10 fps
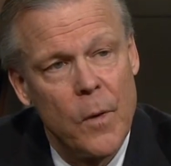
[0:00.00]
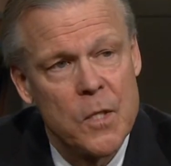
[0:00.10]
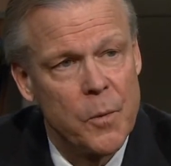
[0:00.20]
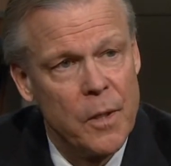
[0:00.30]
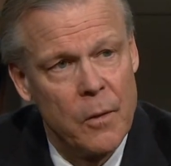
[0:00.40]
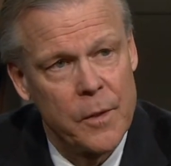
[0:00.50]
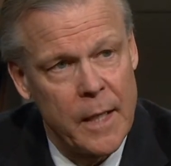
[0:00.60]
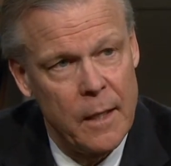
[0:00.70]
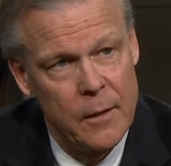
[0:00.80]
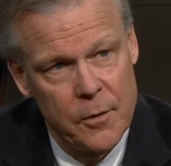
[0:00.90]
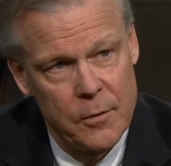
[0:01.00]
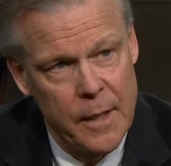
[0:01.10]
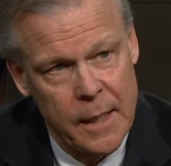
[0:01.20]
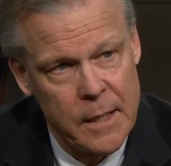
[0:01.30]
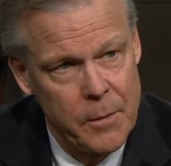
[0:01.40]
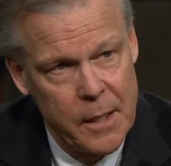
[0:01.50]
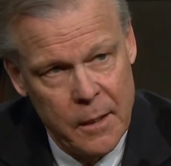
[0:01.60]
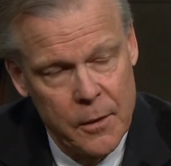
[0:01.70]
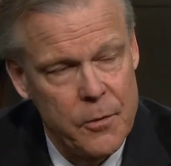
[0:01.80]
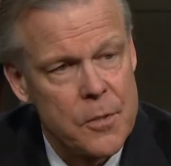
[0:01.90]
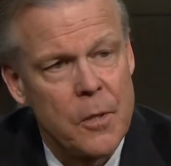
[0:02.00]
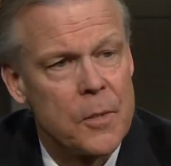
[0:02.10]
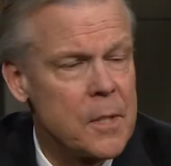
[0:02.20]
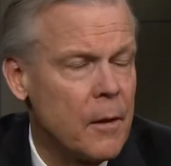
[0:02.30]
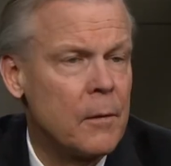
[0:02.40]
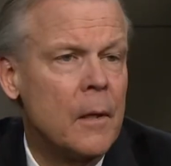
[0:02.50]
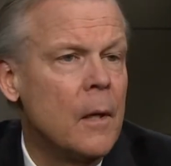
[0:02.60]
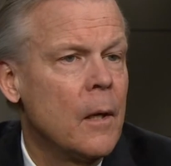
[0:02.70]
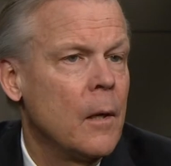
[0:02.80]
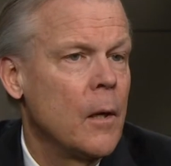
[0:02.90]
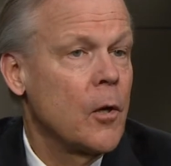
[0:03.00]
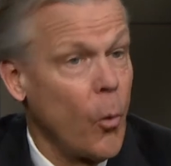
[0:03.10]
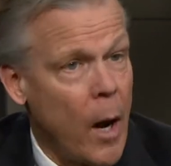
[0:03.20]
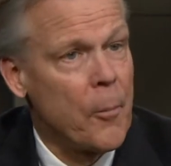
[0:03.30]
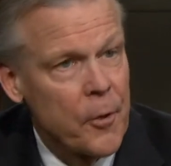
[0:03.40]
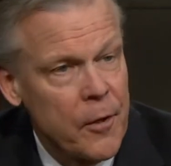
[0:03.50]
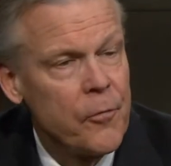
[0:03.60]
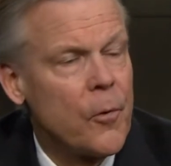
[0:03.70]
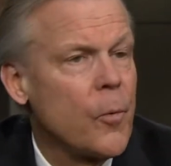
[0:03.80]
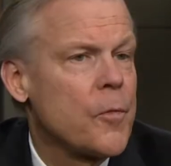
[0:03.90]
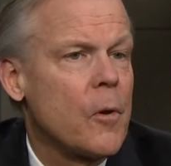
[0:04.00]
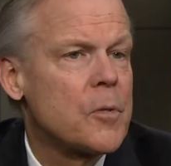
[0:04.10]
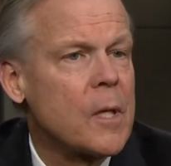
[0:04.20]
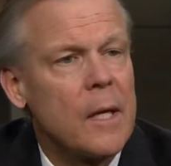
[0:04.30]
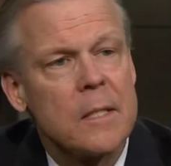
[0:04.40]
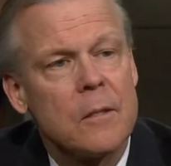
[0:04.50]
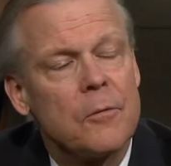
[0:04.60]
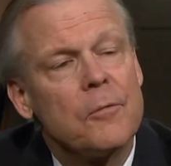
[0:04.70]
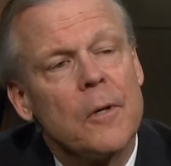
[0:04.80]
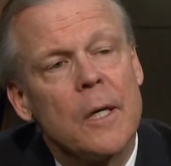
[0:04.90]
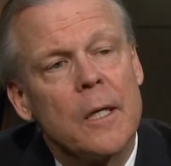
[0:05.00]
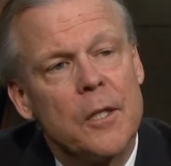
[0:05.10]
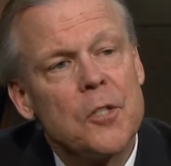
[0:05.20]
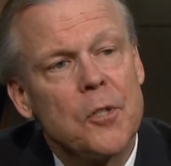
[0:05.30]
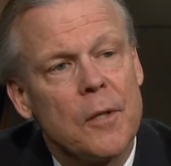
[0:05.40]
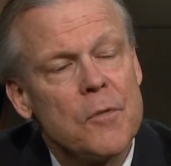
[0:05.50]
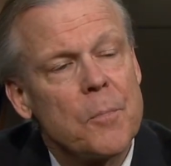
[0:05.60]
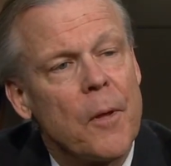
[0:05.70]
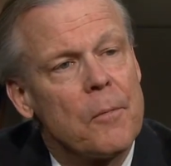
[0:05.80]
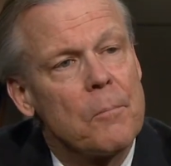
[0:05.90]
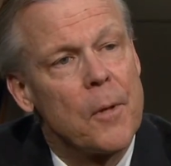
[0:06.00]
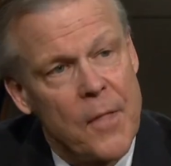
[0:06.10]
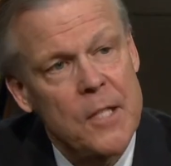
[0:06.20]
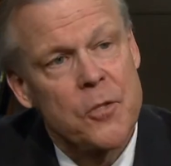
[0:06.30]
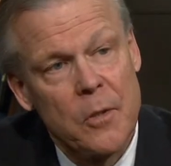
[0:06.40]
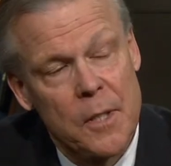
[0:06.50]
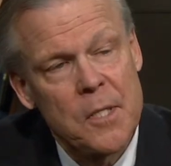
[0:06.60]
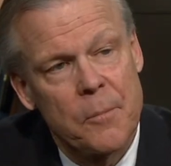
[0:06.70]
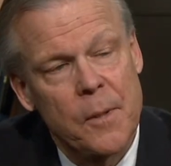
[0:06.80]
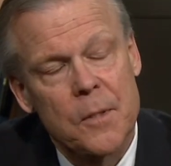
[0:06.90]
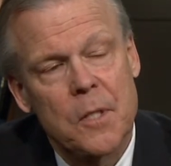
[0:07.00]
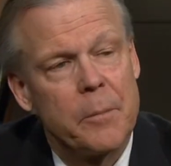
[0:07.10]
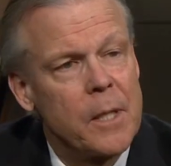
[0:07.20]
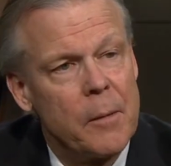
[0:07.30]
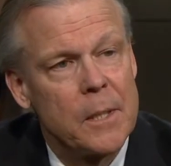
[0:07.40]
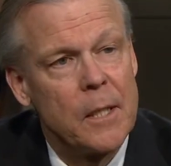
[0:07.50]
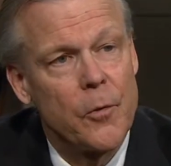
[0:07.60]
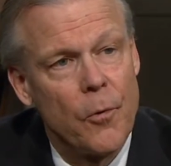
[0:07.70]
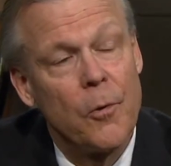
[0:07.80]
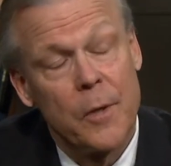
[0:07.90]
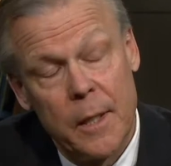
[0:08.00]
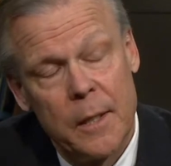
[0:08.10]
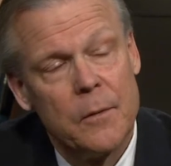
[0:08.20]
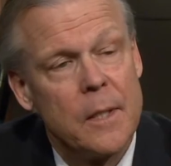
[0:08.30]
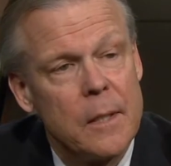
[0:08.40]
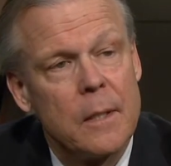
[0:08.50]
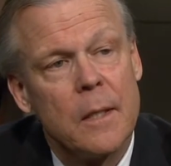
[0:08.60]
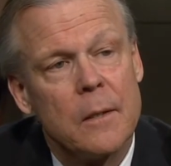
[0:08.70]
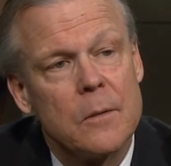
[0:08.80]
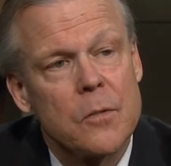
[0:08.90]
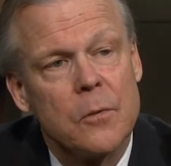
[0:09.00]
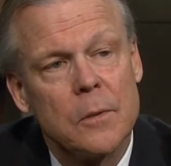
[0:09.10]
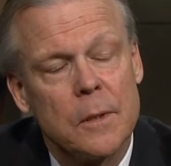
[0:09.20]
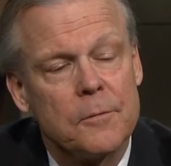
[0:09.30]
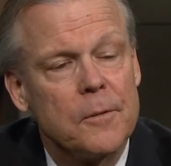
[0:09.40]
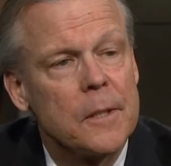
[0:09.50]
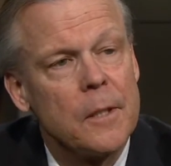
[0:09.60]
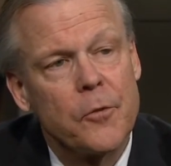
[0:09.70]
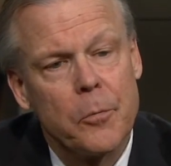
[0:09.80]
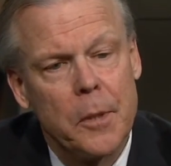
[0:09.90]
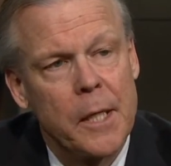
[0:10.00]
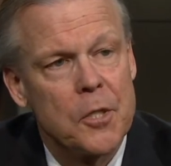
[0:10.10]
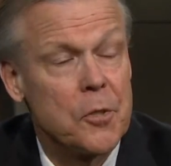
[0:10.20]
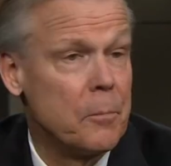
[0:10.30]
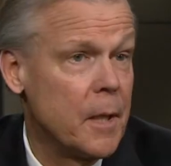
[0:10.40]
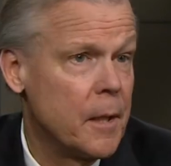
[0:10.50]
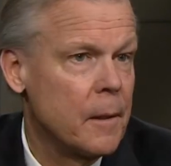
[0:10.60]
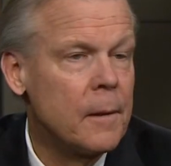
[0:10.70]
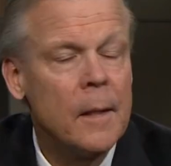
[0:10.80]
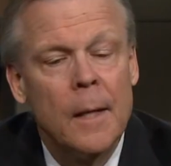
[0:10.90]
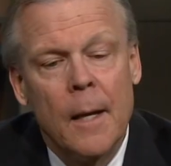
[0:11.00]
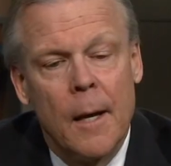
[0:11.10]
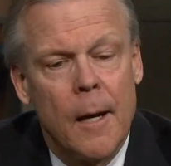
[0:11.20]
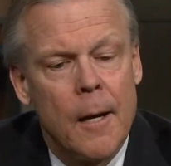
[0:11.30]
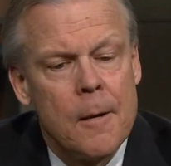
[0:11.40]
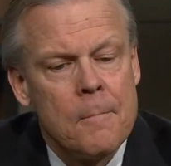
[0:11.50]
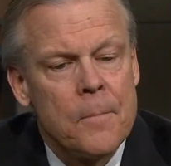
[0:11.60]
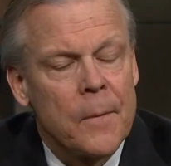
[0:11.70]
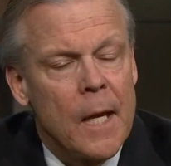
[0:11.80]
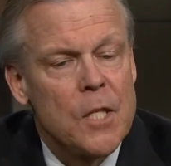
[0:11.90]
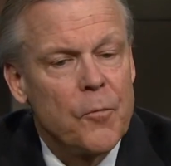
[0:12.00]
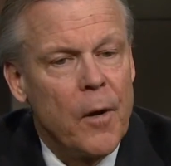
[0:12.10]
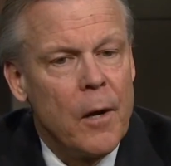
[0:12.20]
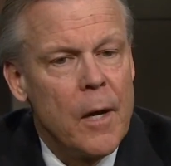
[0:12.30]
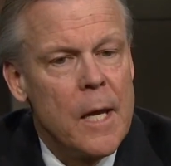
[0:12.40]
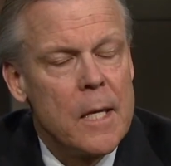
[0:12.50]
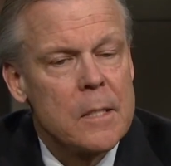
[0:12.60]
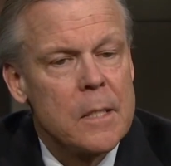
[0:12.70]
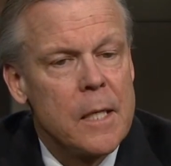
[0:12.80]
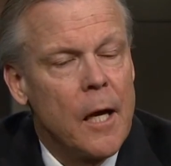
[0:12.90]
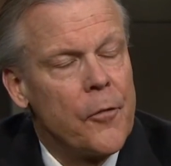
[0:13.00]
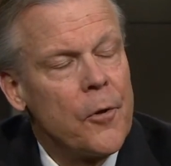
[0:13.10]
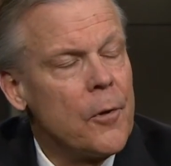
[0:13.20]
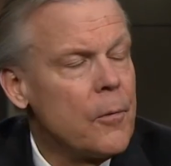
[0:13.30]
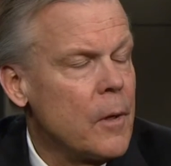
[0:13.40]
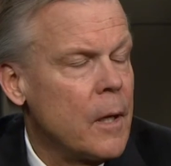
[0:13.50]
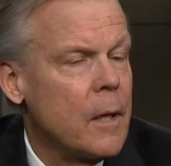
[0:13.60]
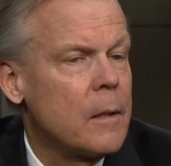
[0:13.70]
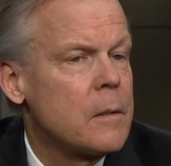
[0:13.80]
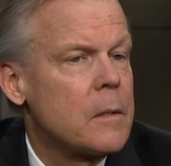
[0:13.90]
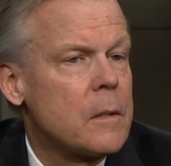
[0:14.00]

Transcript: as we know, the calendar, the academic calendar, is always not cooperative with those kinds of uh, initiatives, but, but that's certainly something that's going to be coming down the road in the, in the School of, uh, of Communication and Media. Um, as far as the other uh,